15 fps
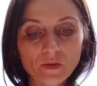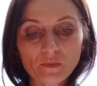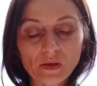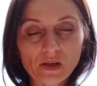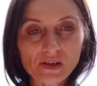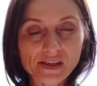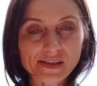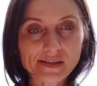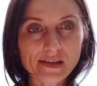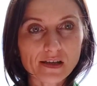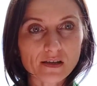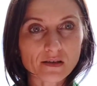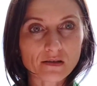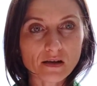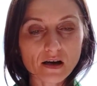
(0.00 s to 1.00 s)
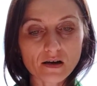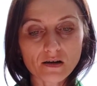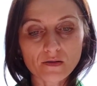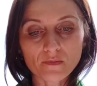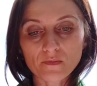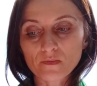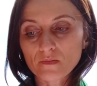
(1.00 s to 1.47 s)
because the
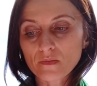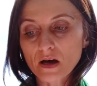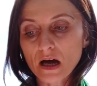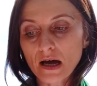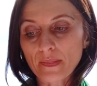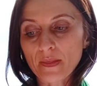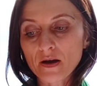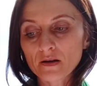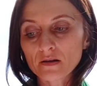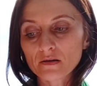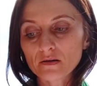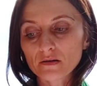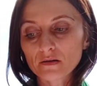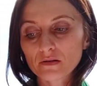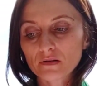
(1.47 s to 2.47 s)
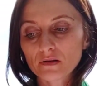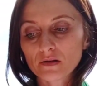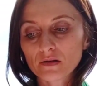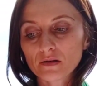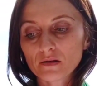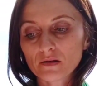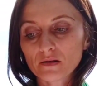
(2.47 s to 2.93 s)
other
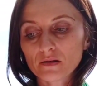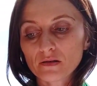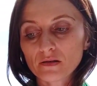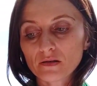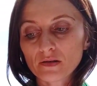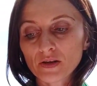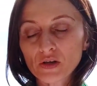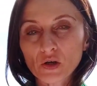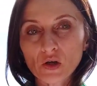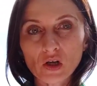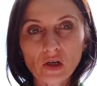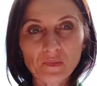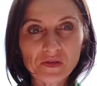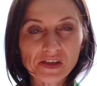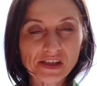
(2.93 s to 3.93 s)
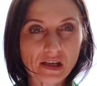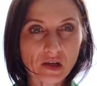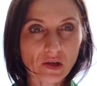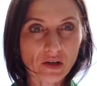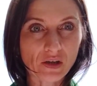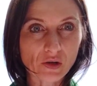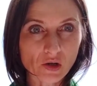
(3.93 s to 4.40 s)

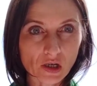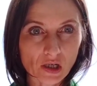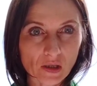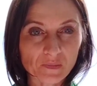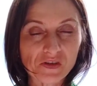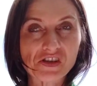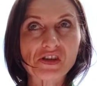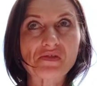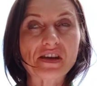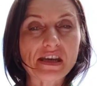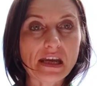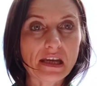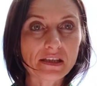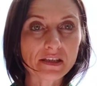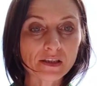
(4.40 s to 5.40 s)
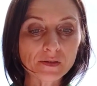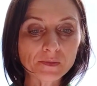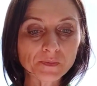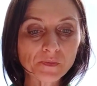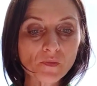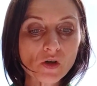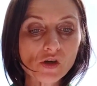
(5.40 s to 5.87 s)
eucalyptus radiata
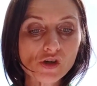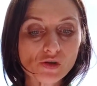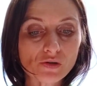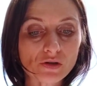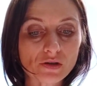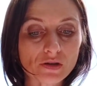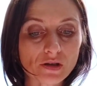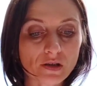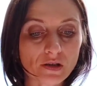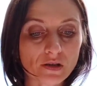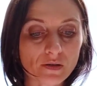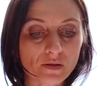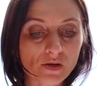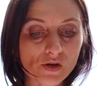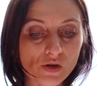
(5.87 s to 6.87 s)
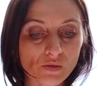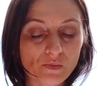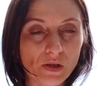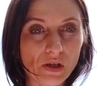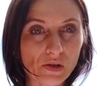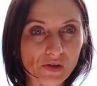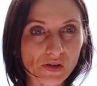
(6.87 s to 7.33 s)
shouldn't
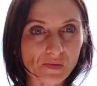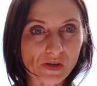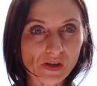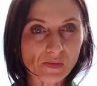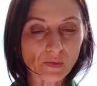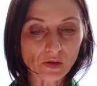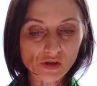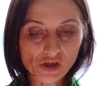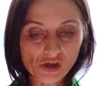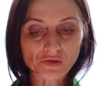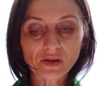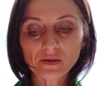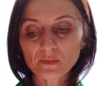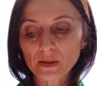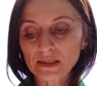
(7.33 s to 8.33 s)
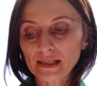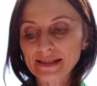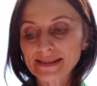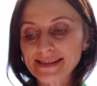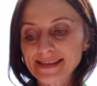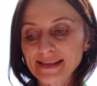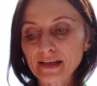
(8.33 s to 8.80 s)
be used with small children, but
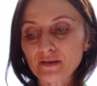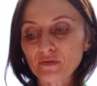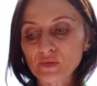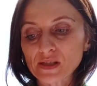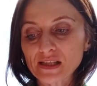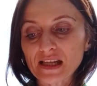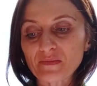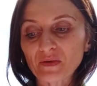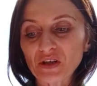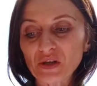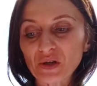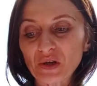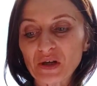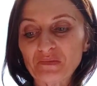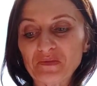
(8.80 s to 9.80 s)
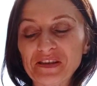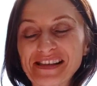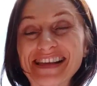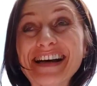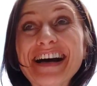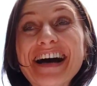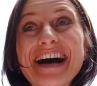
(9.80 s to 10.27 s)
it's safe with lemon eucalyptus.
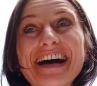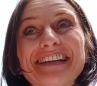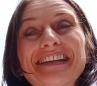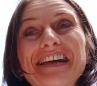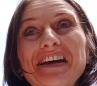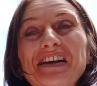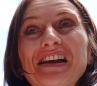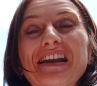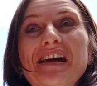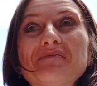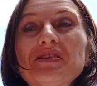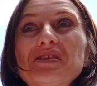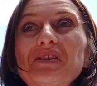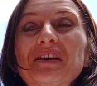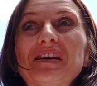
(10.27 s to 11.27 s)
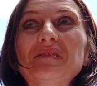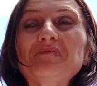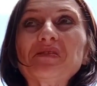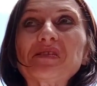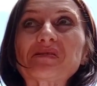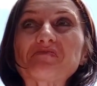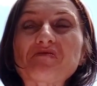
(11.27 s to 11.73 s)
And lemon
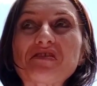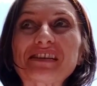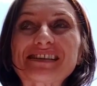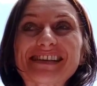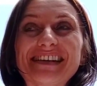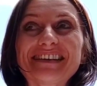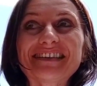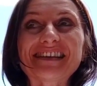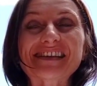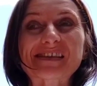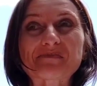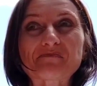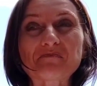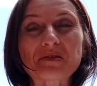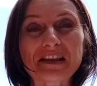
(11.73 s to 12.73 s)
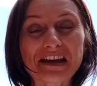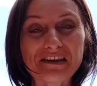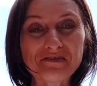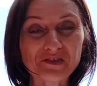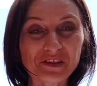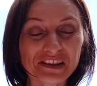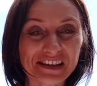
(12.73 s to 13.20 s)
eucalyptus brings in this
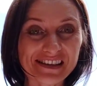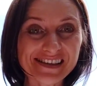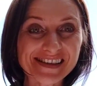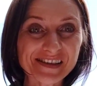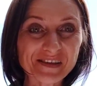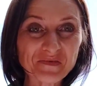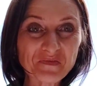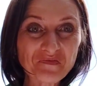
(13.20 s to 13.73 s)
playfulness